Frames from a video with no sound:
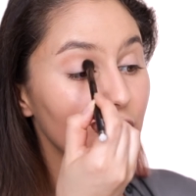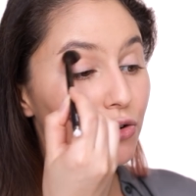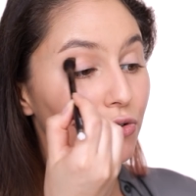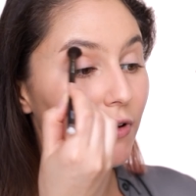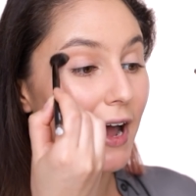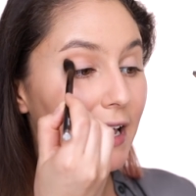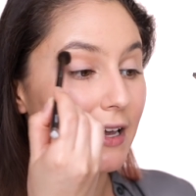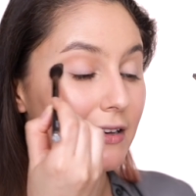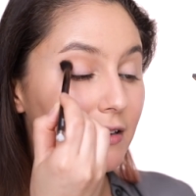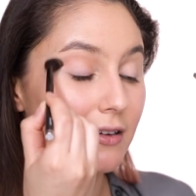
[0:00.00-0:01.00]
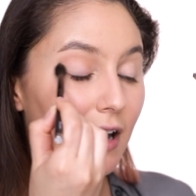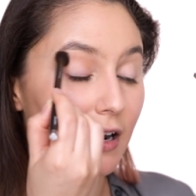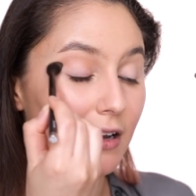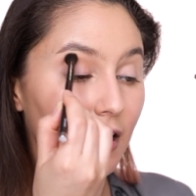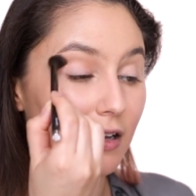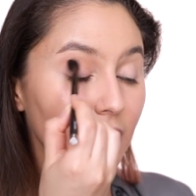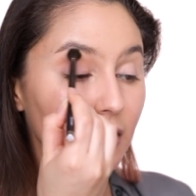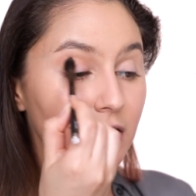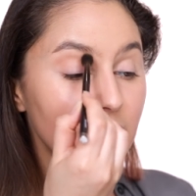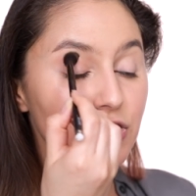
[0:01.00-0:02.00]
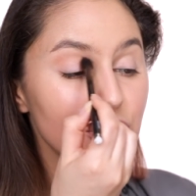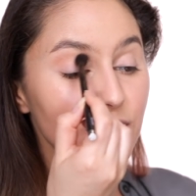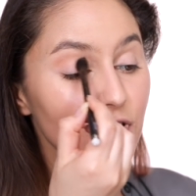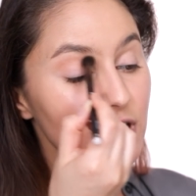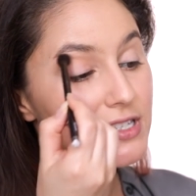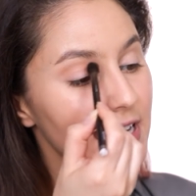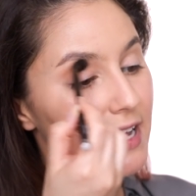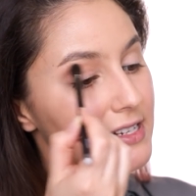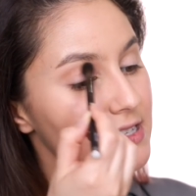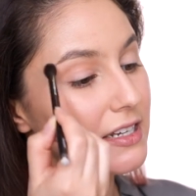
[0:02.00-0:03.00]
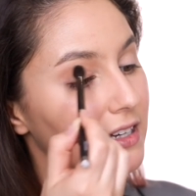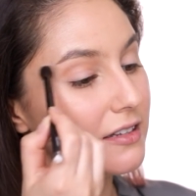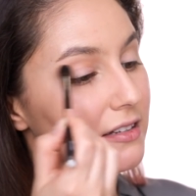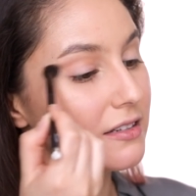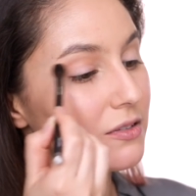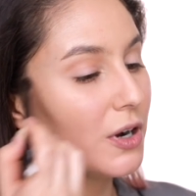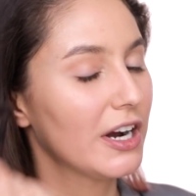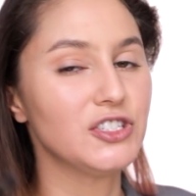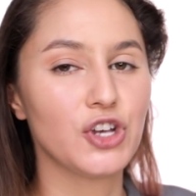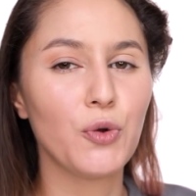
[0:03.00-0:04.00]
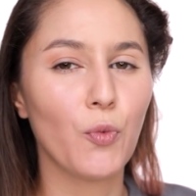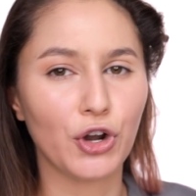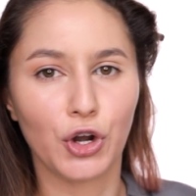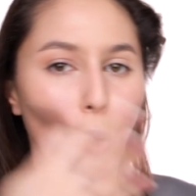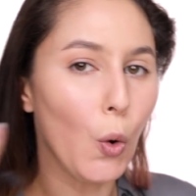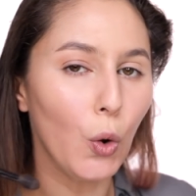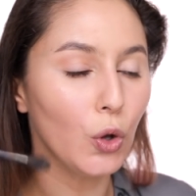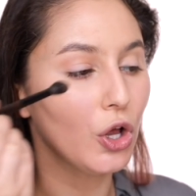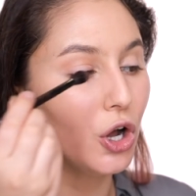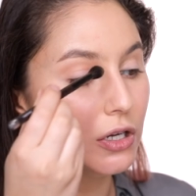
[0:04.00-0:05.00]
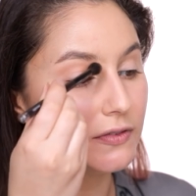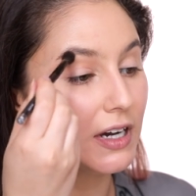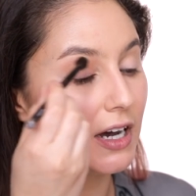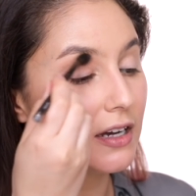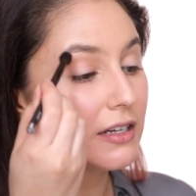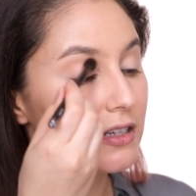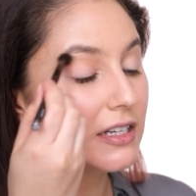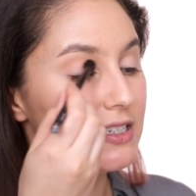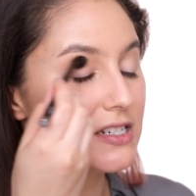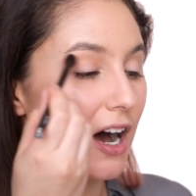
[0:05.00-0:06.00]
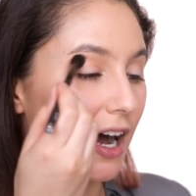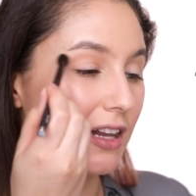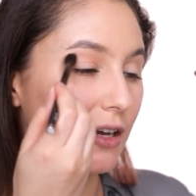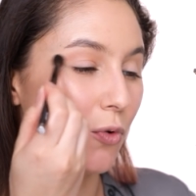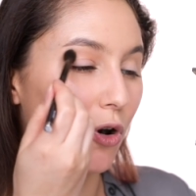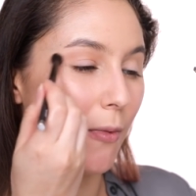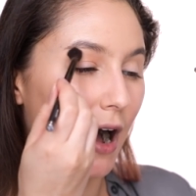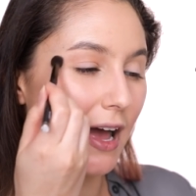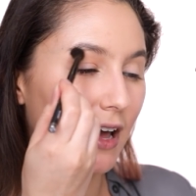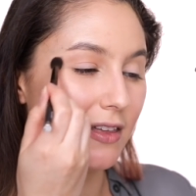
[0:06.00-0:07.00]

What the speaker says: grade kind of color, just for those days that where I don't want an all over entirely warm eye.